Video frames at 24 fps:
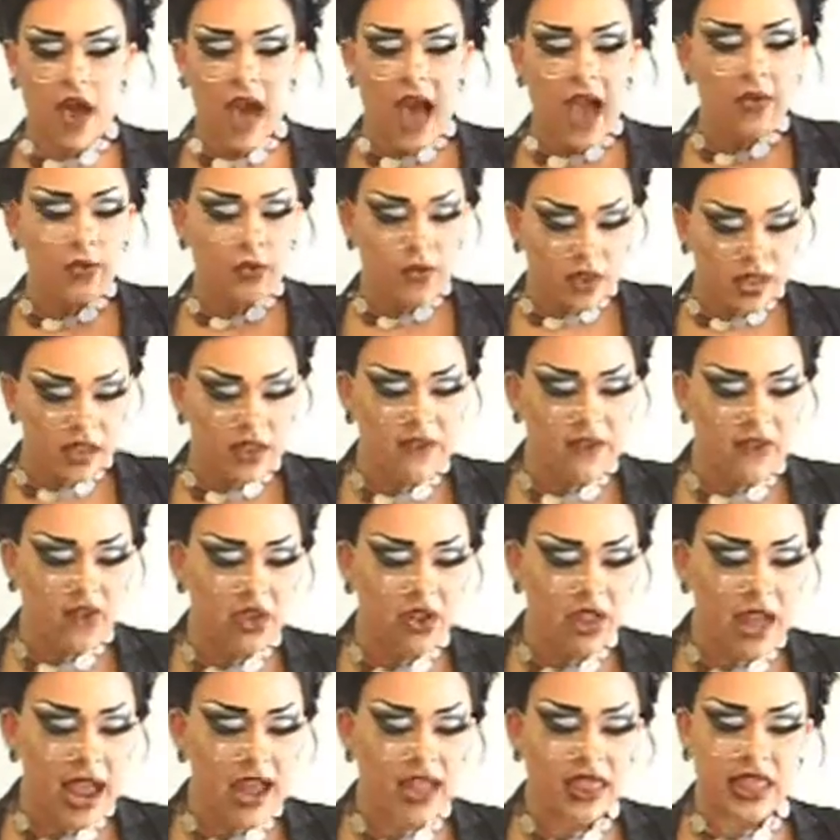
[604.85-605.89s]
I really
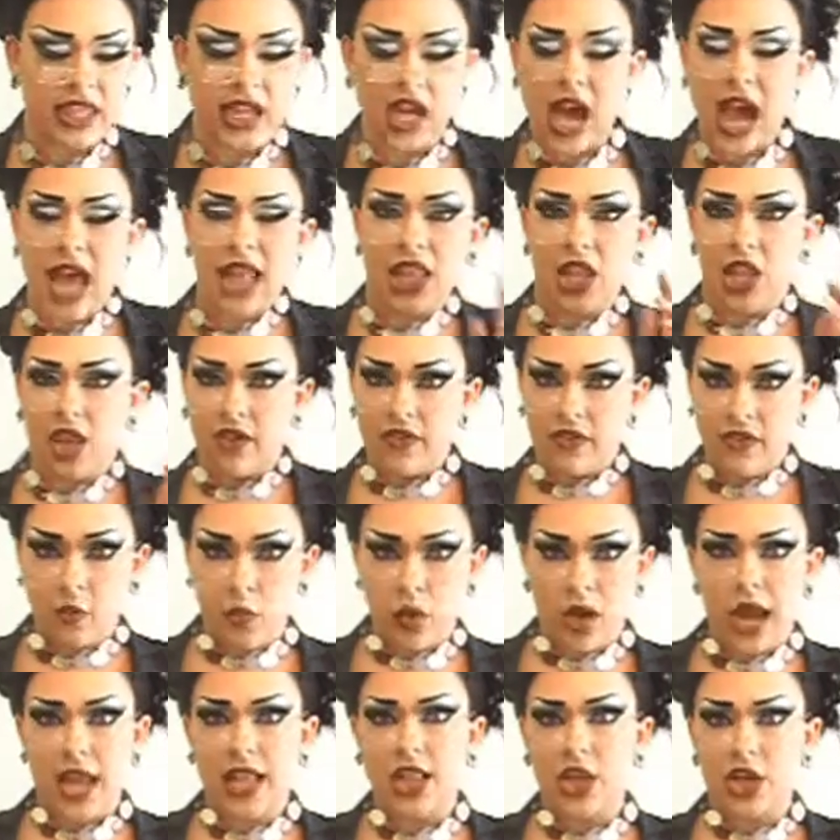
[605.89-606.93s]
feel like the I love
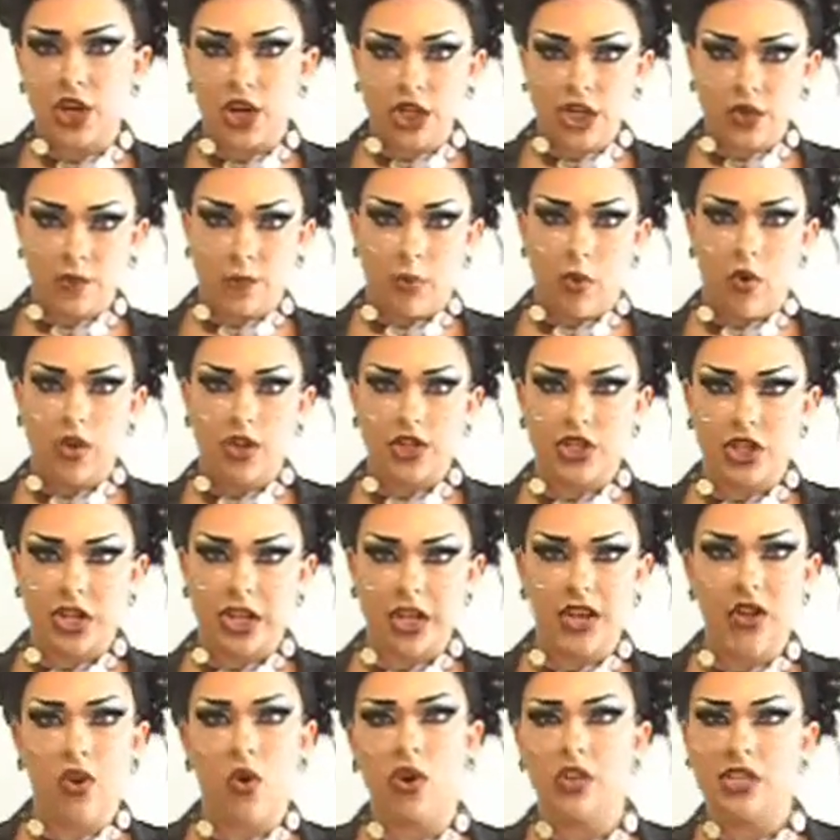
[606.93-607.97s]
what I learned
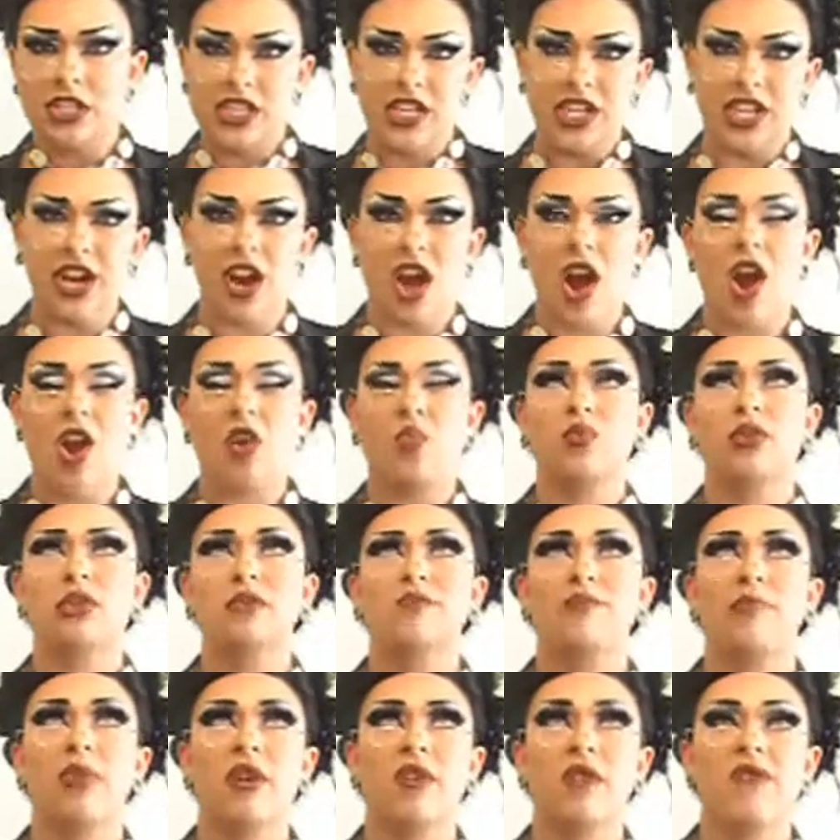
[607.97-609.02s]
portion on TDR was
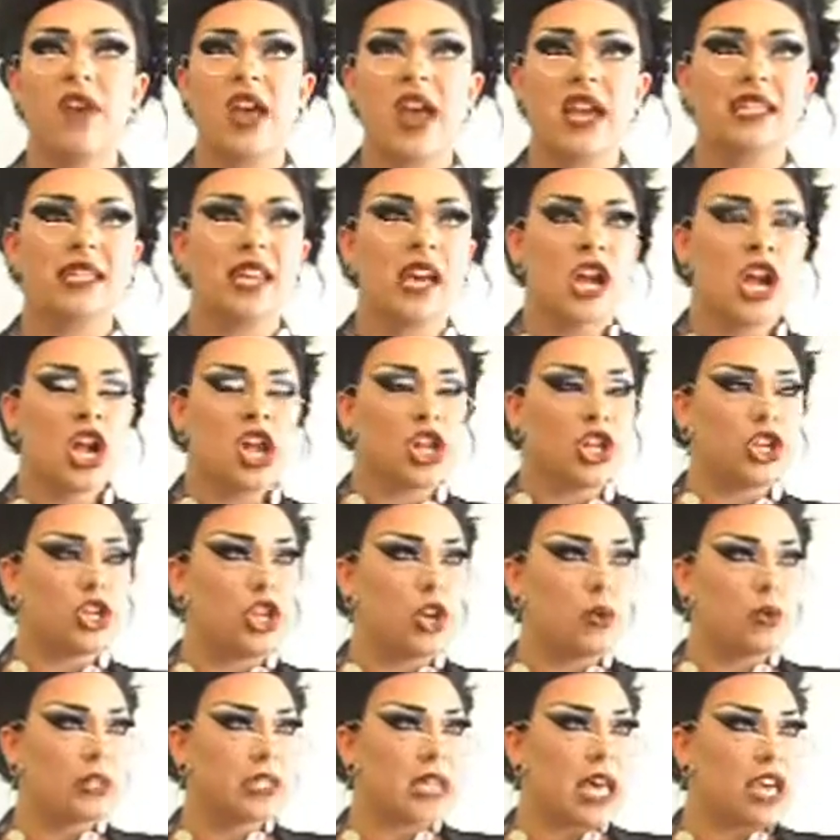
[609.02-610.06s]
perfect.
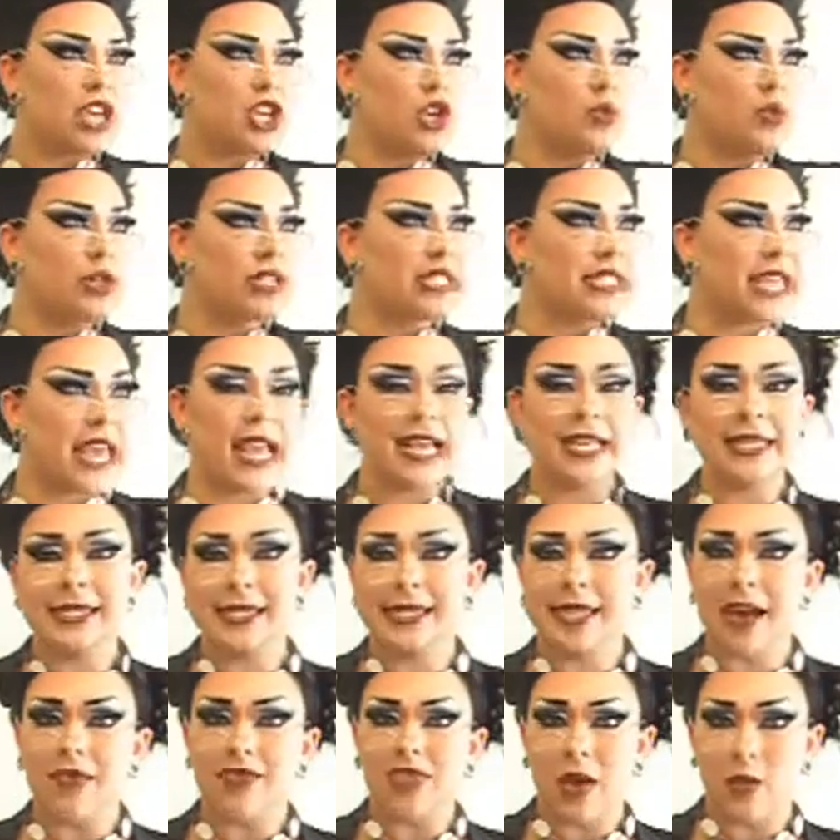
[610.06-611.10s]
It was like you were saying
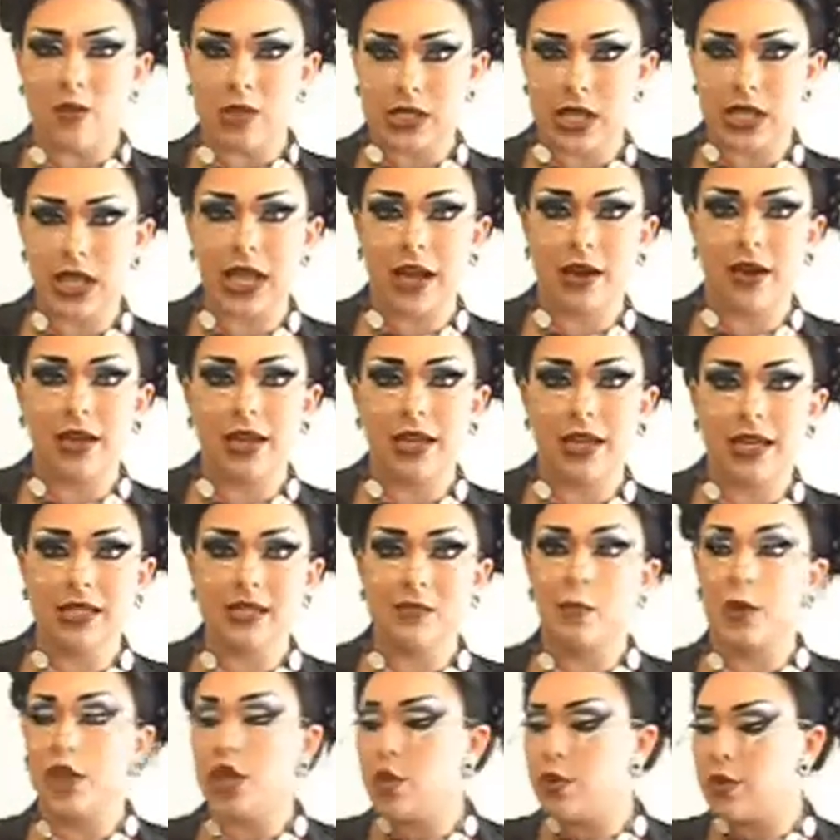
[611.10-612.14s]
stuff that was
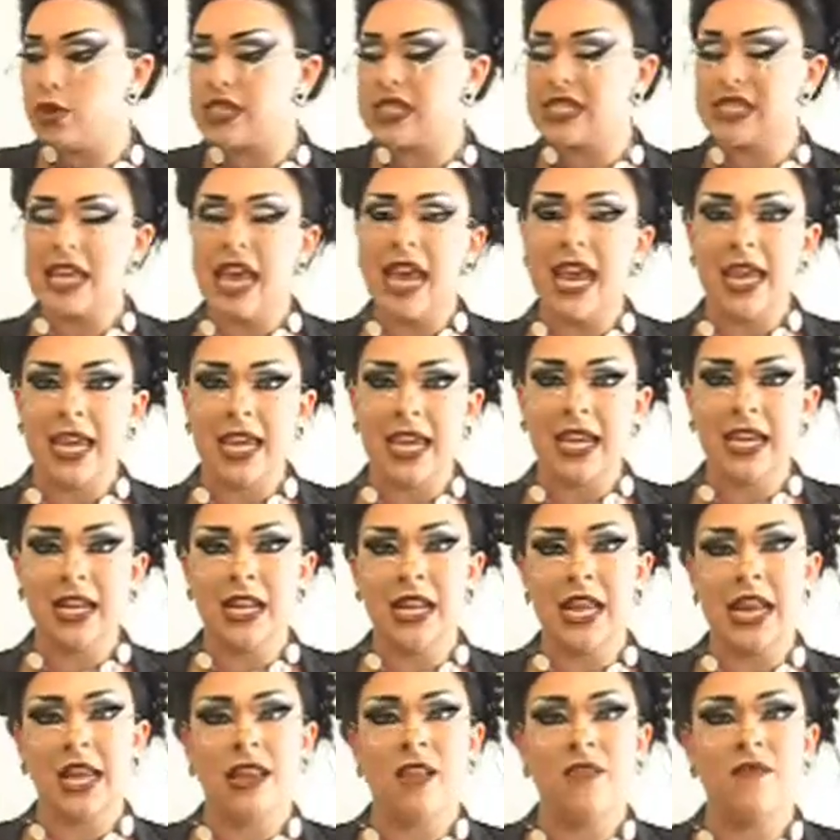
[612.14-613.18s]
hilarious, but you were saying it
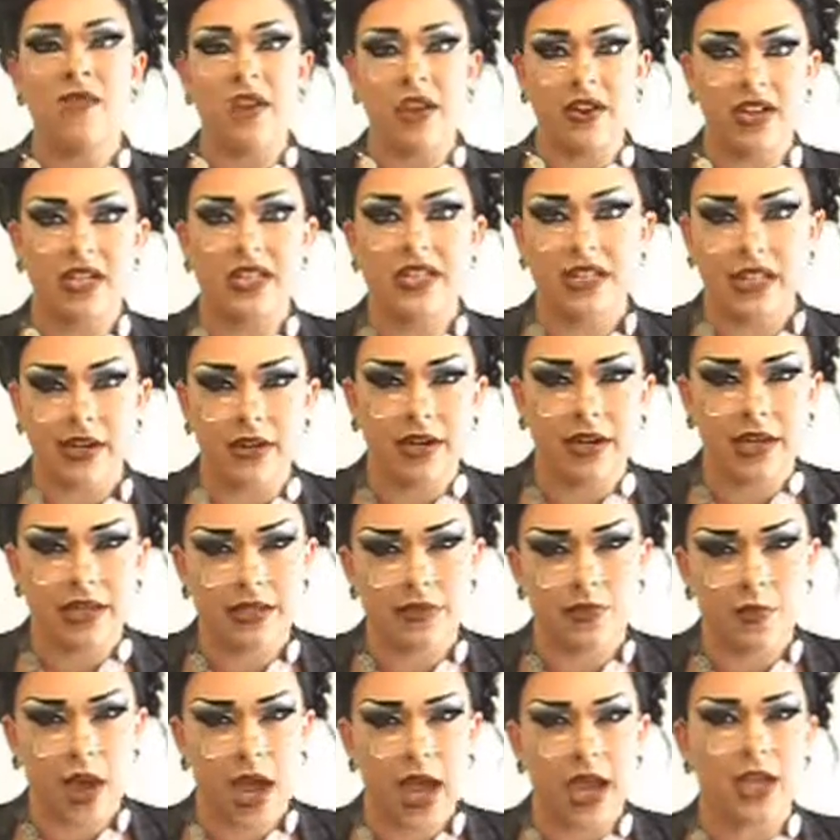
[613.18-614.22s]
in a very
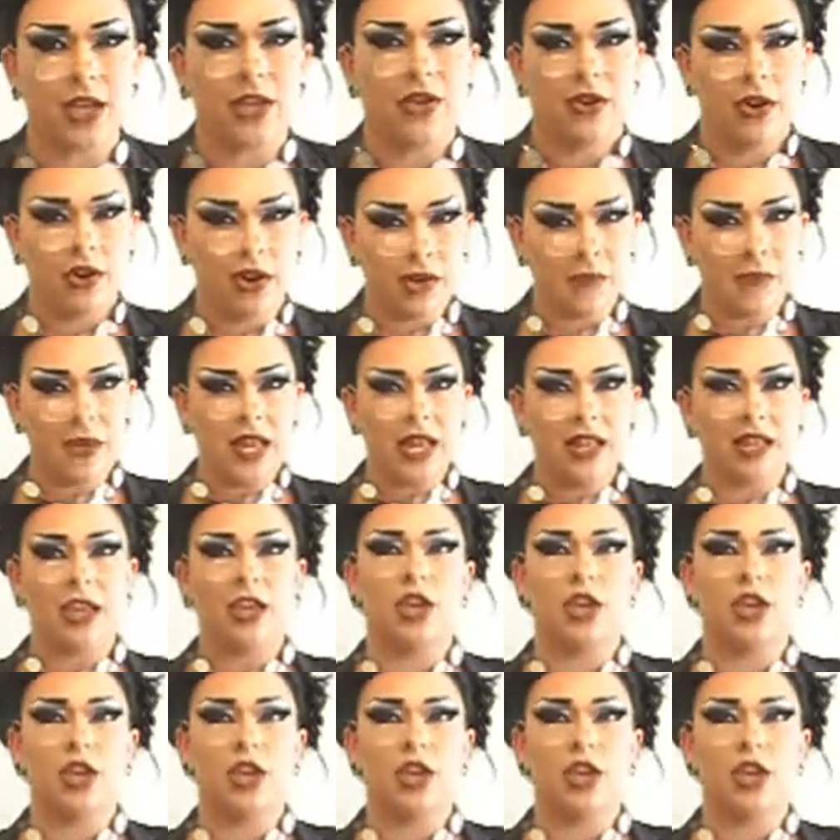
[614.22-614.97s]
serious way. You know what I mean?